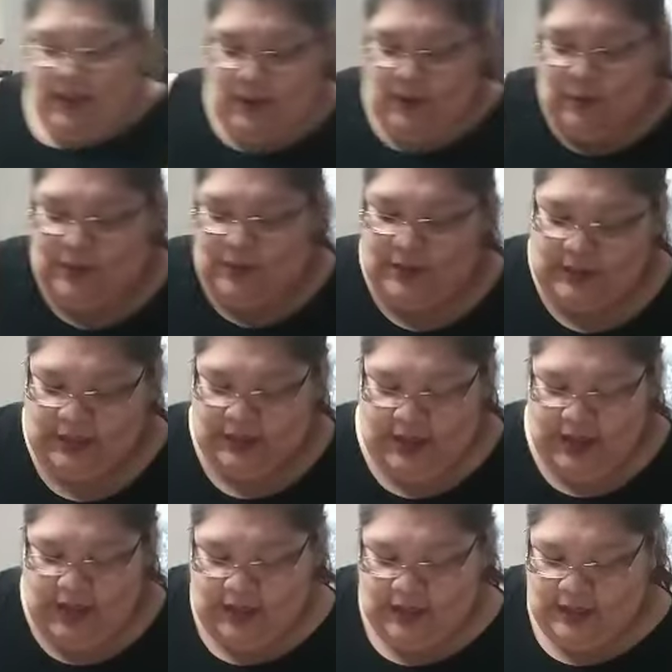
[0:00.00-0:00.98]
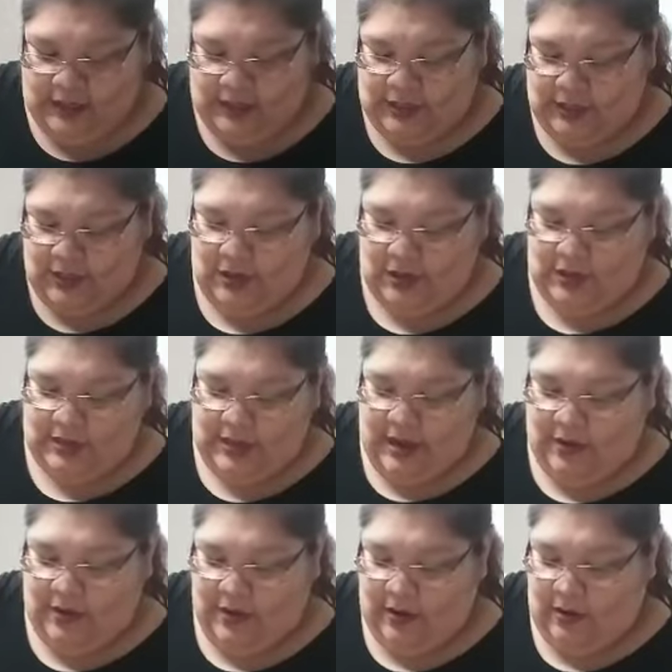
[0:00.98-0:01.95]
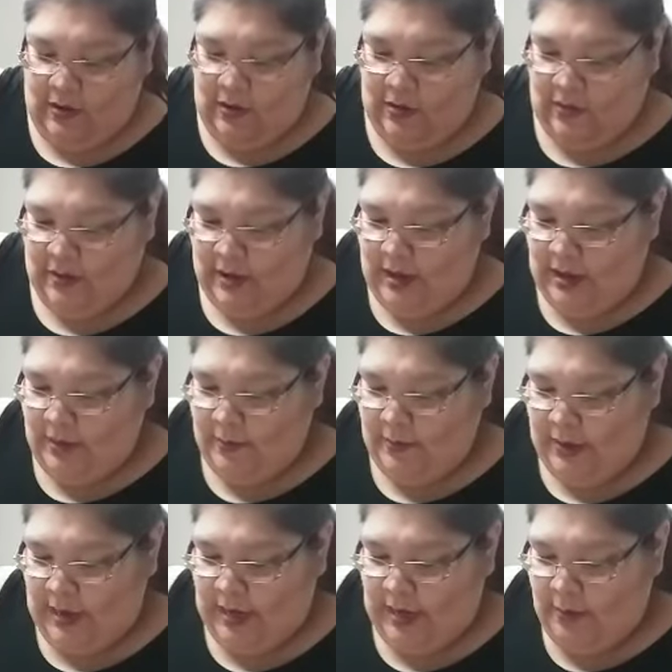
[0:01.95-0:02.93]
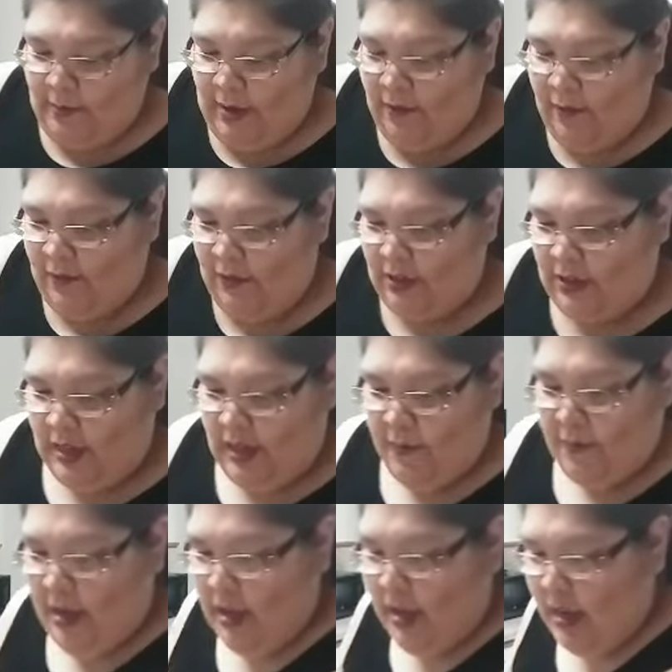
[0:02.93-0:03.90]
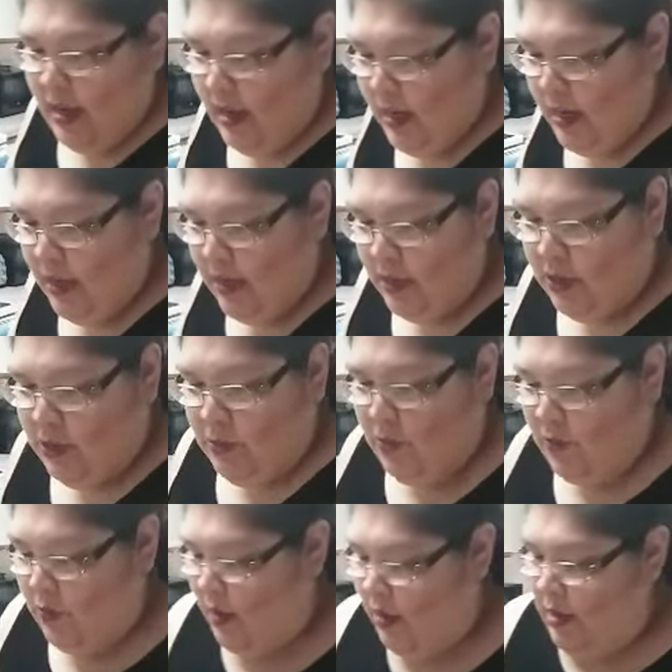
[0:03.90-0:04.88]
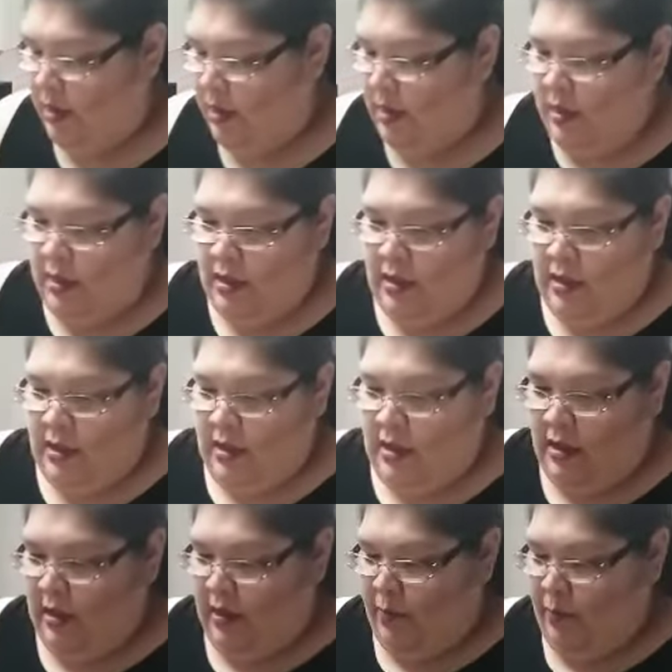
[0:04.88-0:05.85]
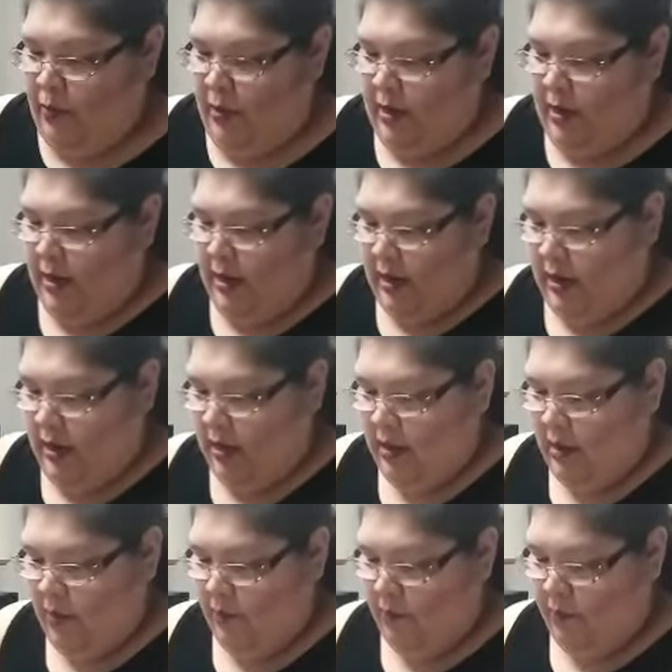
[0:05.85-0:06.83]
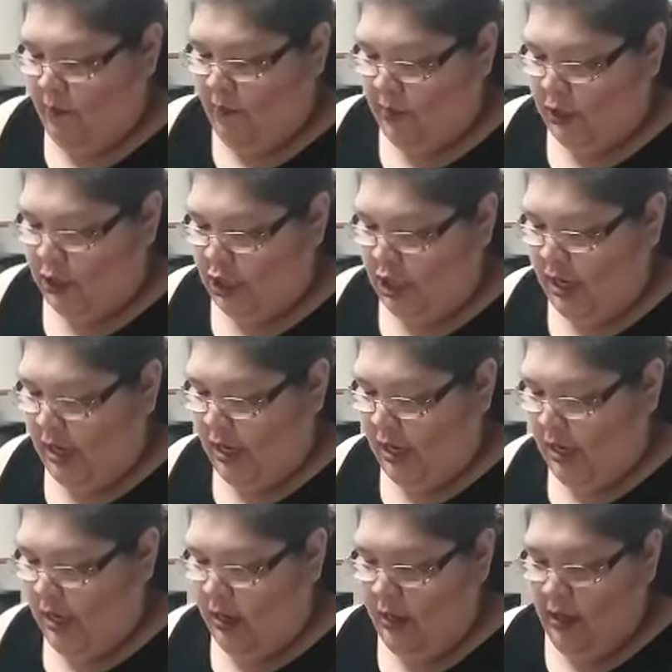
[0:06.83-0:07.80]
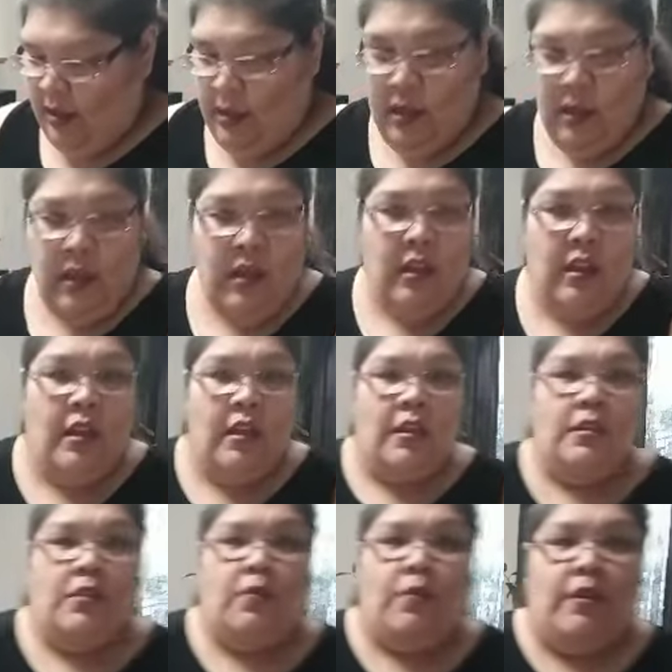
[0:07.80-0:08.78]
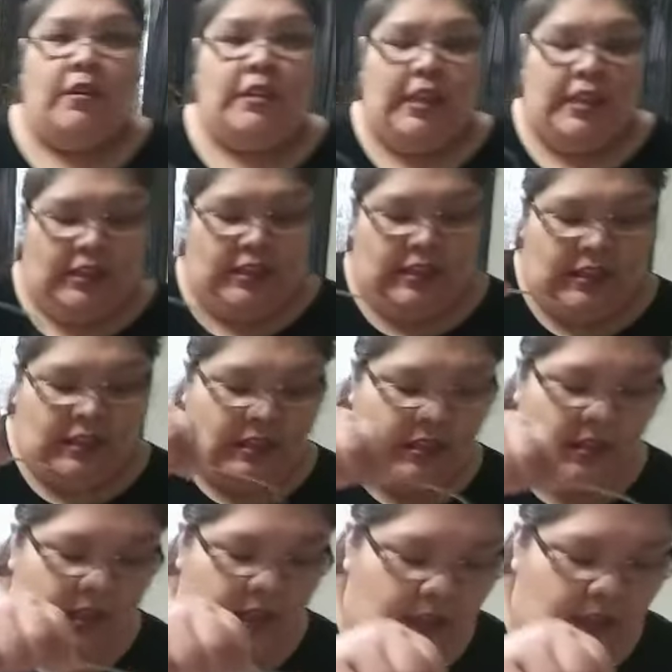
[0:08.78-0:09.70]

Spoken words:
We'll see how this turns out, y'all. I mean, my first time making it into a bread machine. So we're going to take this,